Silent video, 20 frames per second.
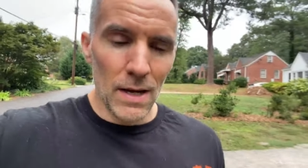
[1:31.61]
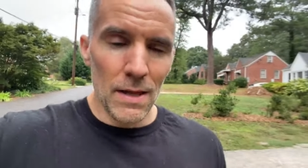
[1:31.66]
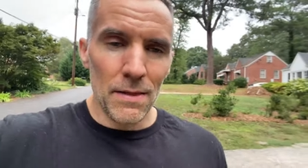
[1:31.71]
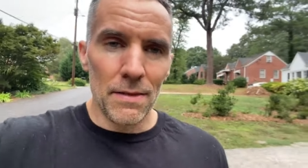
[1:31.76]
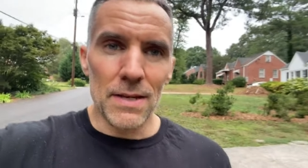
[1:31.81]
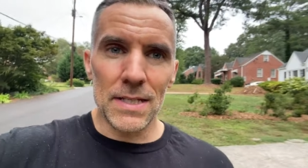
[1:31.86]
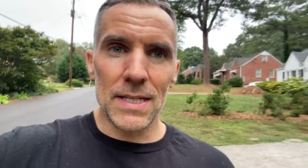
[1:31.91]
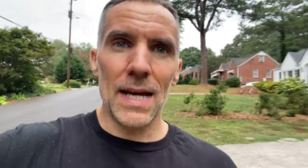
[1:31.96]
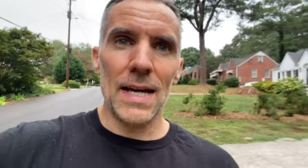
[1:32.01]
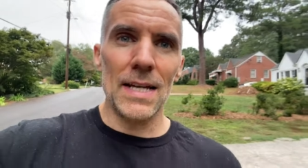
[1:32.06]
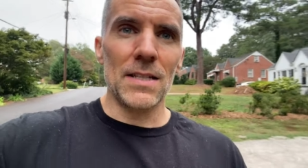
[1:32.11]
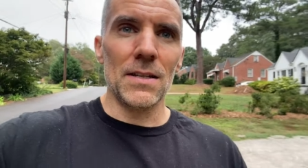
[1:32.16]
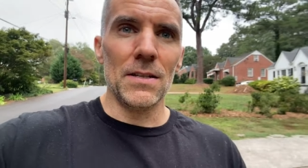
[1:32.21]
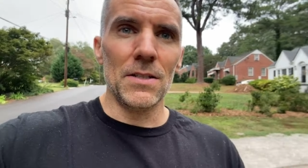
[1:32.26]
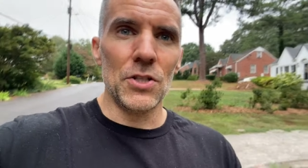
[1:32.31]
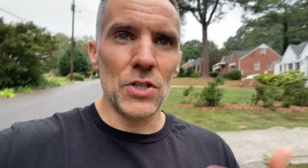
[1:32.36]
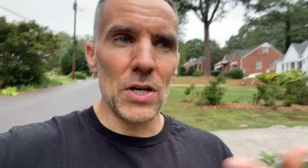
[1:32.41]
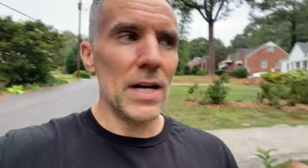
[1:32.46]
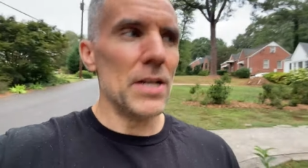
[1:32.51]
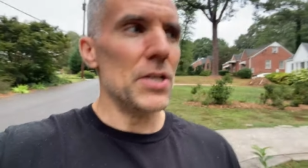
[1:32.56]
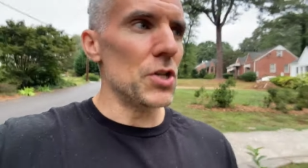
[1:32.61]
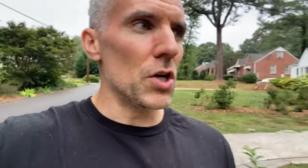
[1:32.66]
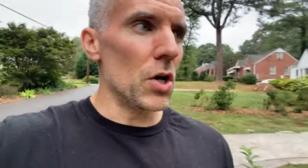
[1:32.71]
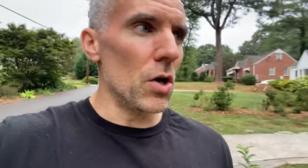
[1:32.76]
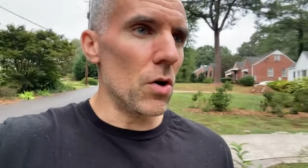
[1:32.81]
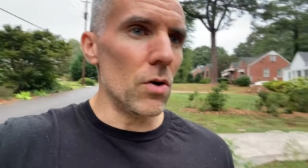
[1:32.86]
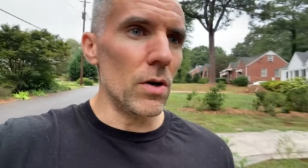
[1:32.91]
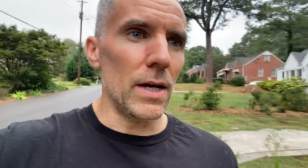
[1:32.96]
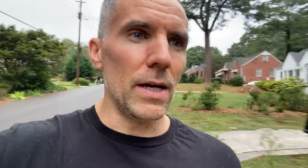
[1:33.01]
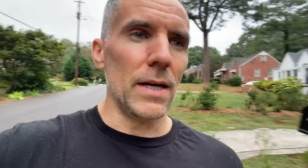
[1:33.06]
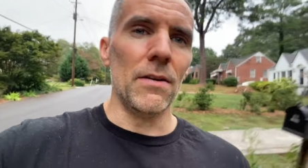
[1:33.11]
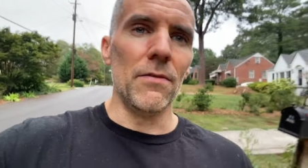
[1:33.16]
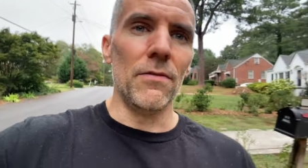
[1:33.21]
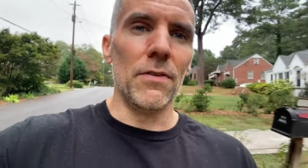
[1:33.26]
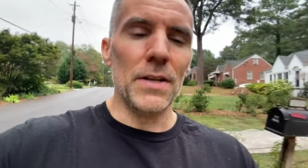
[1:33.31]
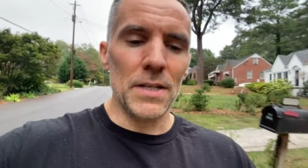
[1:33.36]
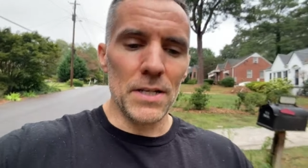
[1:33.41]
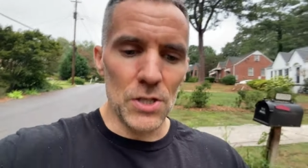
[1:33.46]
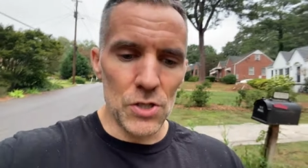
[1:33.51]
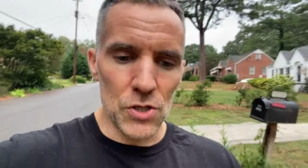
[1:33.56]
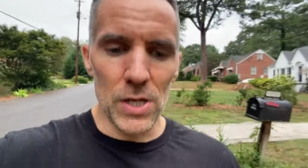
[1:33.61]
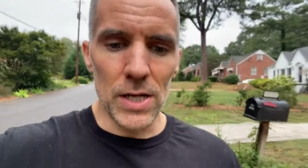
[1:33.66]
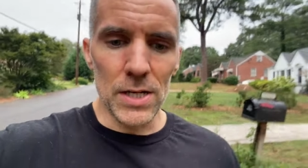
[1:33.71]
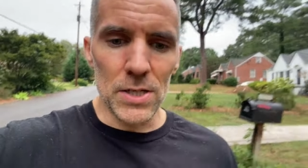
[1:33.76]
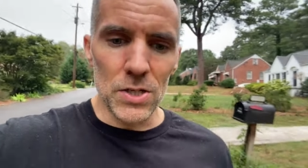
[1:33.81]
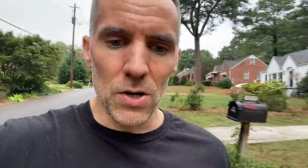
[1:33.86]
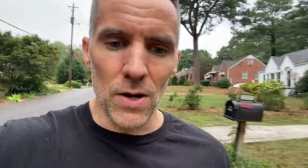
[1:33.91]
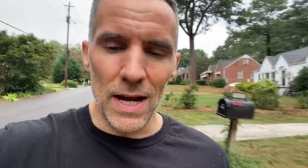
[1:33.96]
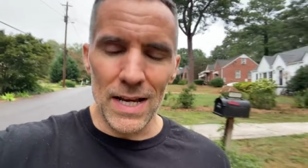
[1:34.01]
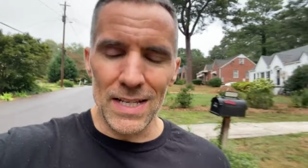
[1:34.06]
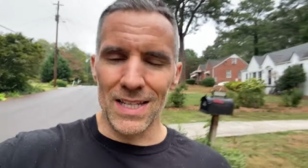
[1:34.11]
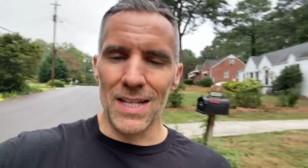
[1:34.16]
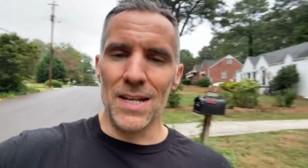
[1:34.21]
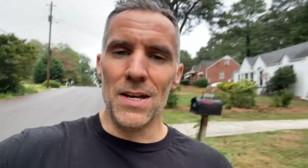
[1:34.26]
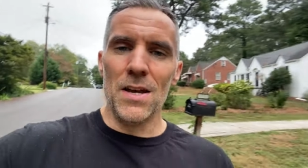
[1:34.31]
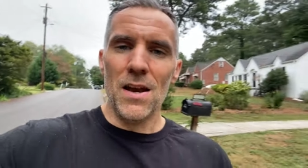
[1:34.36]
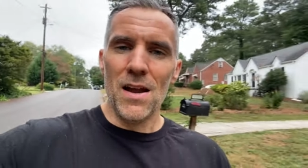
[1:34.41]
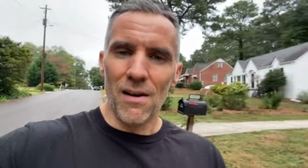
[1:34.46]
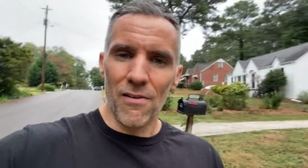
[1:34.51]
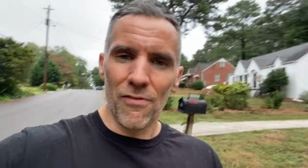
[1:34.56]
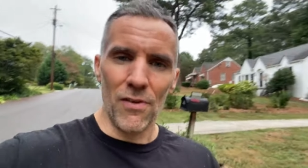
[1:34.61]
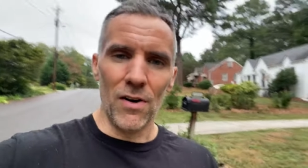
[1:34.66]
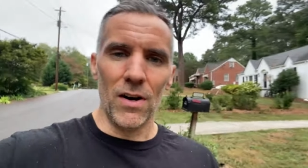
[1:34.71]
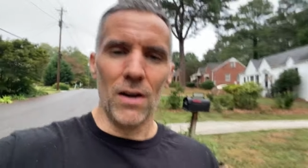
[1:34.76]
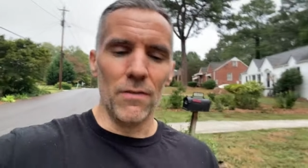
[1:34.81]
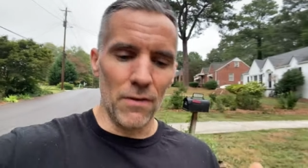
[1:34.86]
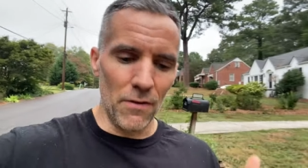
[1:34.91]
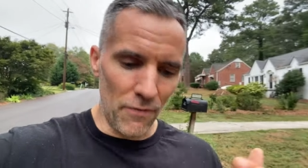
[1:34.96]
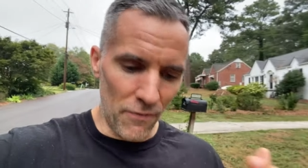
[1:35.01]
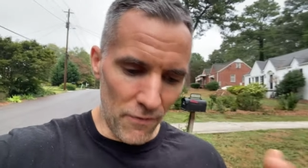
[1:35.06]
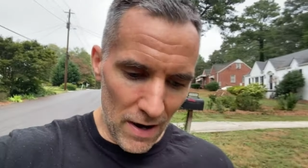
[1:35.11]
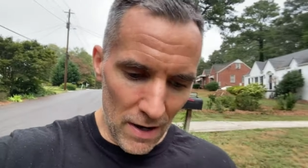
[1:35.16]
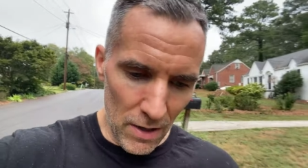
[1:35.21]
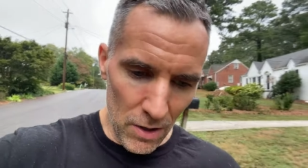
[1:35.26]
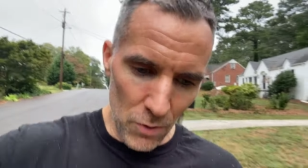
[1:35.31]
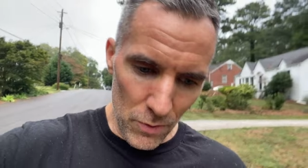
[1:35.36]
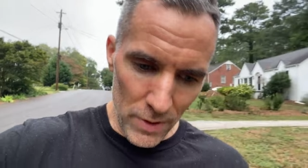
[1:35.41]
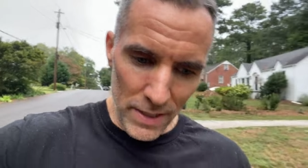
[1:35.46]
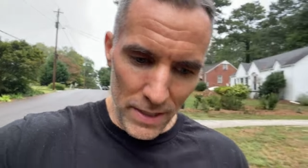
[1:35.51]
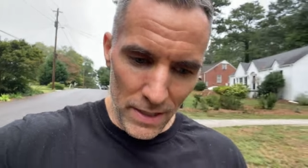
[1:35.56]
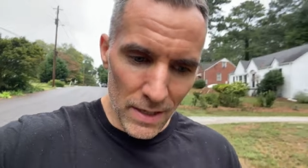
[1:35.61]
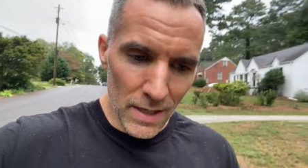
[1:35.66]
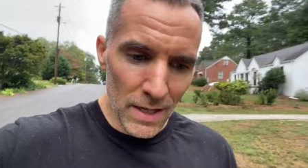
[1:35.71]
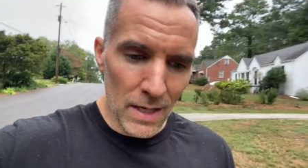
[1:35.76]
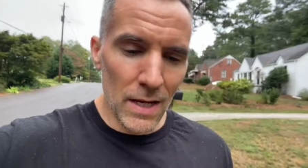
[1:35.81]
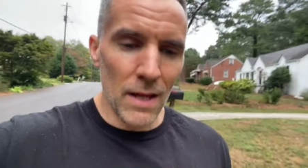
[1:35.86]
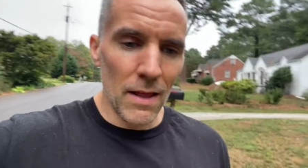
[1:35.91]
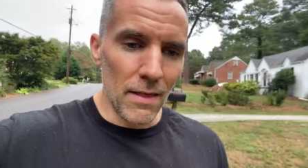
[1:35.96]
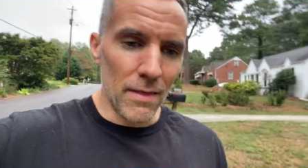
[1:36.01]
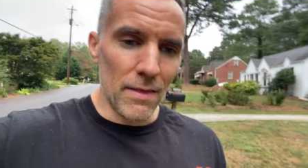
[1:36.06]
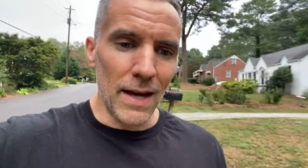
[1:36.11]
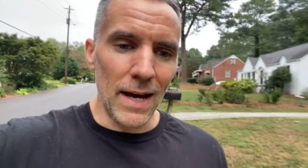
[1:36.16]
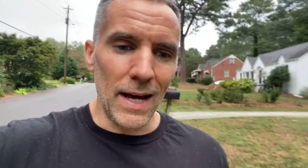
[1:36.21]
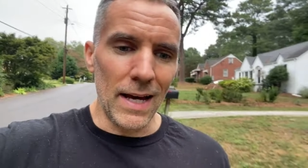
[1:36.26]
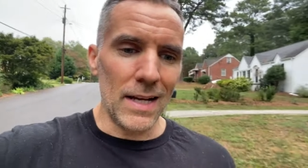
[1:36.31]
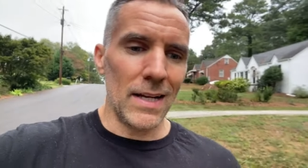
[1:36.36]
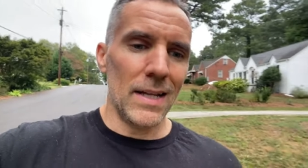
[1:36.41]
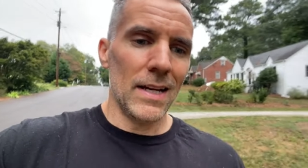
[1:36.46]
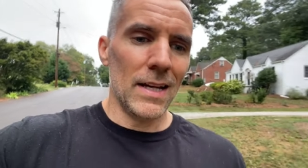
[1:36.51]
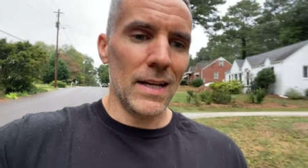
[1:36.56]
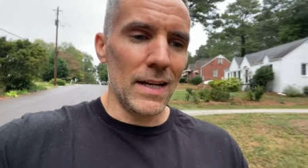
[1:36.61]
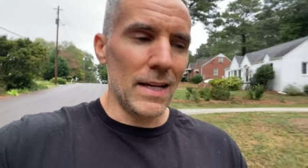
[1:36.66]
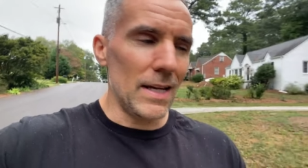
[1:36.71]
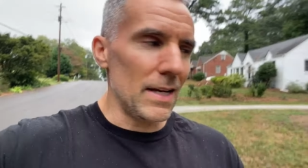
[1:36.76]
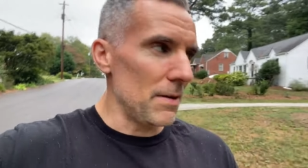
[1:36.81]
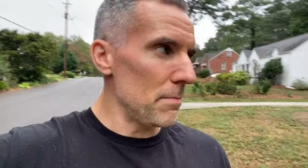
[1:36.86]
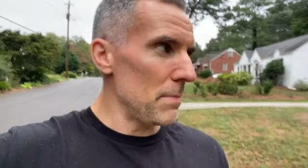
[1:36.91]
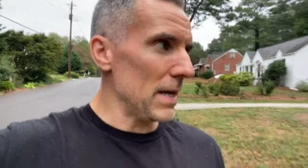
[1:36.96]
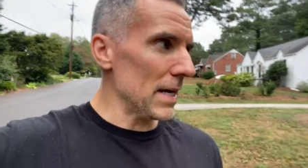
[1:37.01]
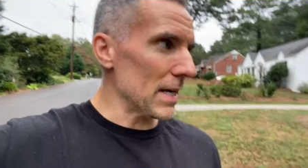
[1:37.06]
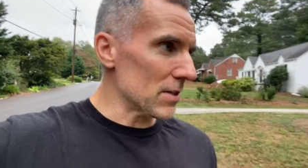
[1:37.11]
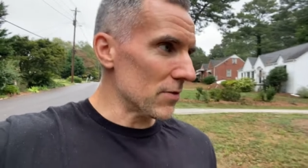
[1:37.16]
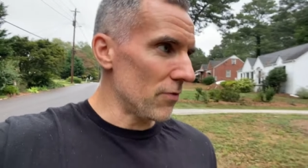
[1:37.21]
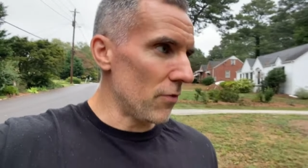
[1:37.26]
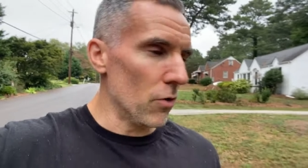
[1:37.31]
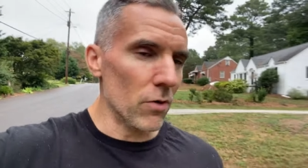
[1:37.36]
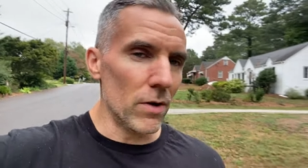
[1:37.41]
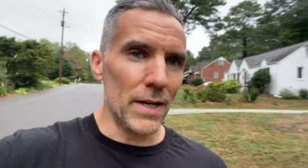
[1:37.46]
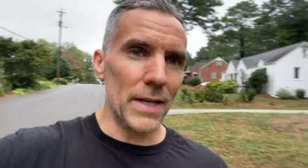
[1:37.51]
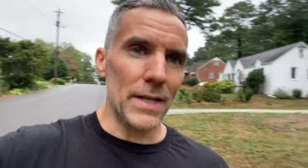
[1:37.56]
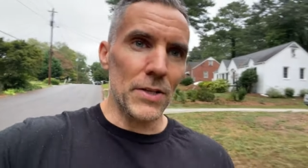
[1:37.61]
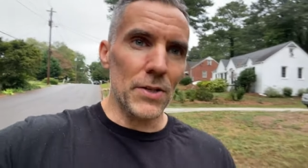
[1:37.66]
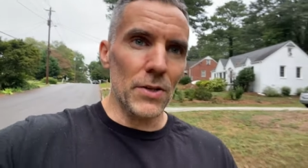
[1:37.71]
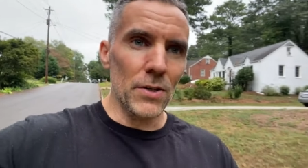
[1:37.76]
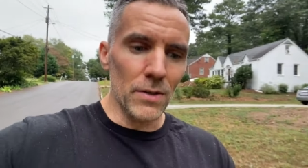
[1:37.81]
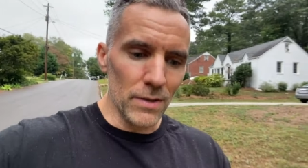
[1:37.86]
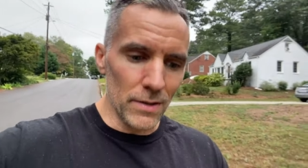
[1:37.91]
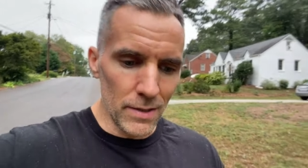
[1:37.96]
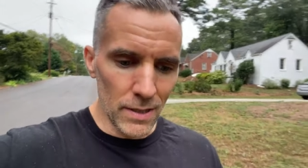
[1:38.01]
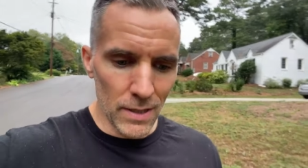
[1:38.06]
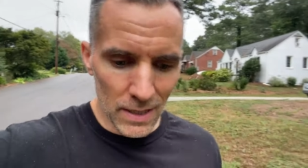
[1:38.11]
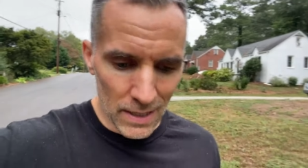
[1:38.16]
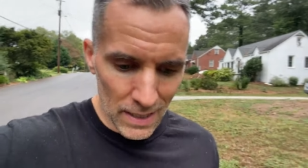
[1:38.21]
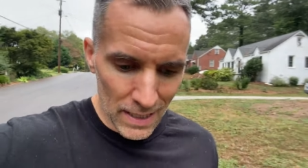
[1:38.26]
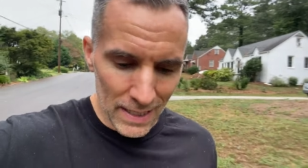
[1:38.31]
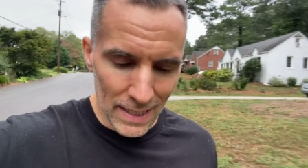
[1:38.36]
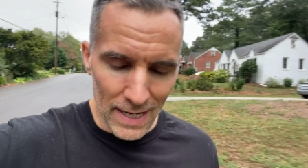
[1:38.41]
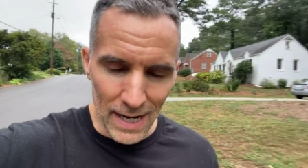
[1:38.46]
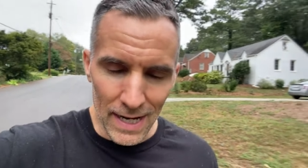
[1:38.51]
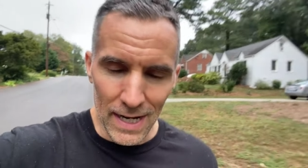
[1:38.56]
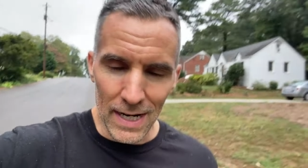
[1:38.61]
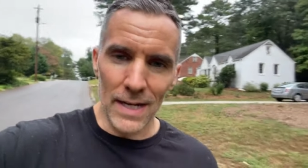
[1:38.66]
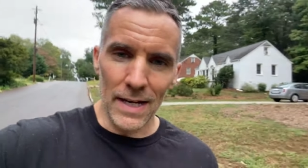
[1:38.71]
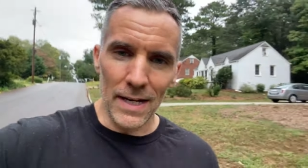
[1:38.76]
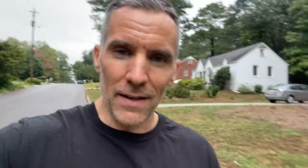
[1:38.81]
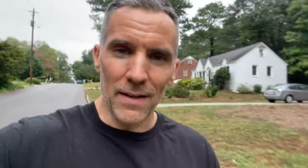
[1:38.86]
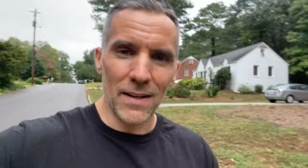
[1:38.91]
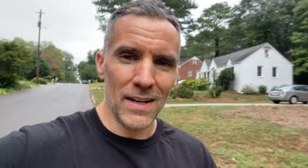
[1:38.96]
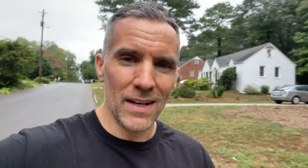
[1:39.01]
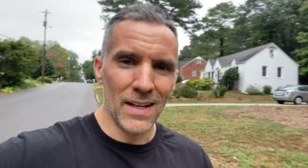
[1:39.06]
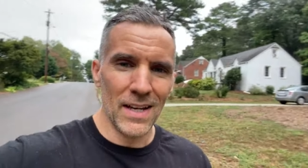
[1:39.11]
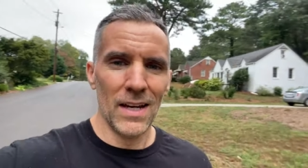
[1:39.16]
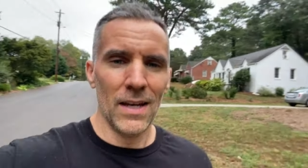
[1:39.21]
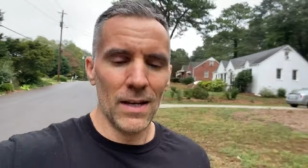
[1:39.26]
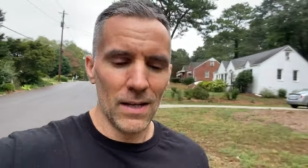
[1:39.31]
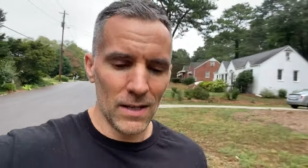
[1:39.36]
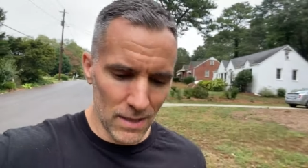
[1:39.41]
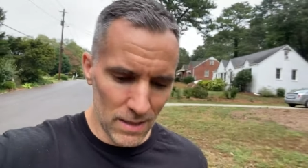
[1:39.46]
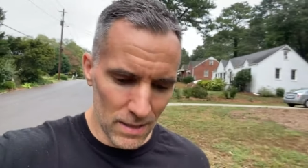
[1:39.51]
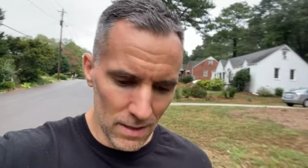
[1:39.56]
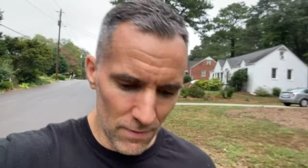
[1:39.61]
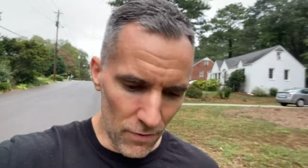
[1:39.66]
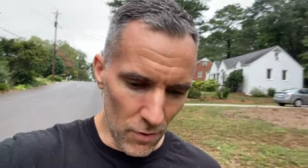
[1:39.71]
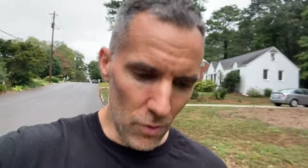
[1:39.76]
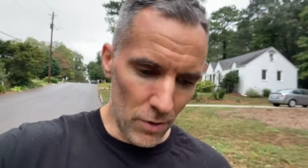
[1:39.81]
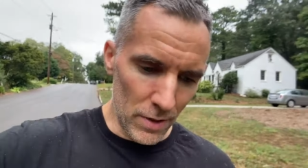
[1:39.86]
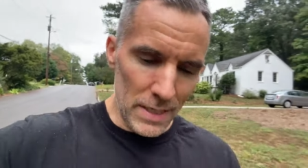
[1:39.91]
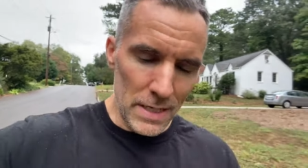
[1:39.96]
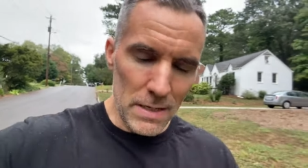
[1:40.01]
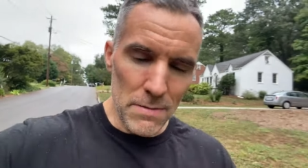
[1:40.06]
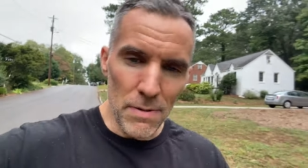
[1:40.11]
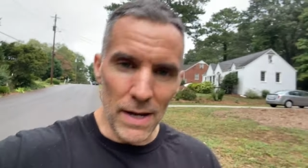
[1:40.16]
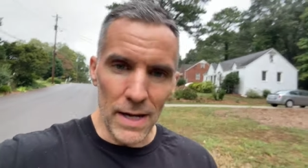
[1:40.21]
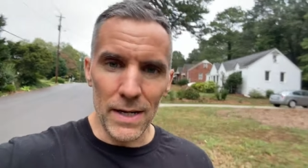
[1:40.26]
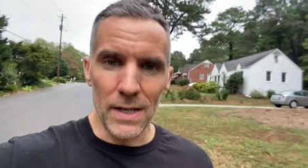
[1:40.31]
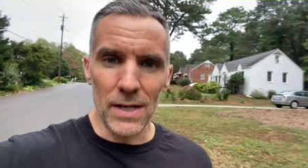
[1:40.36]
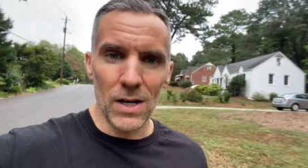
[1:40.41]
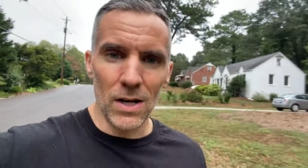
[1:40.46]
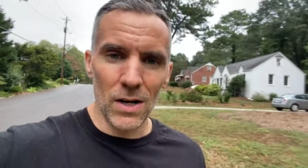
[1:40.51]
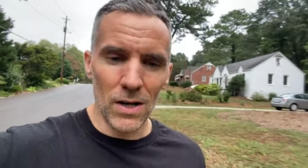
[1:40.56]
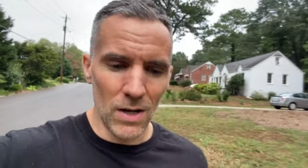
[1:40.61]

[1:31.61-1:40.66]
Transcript: This has G I Joe and vintage G I Joe has enough of a following that it makes for a good candidate for an eBay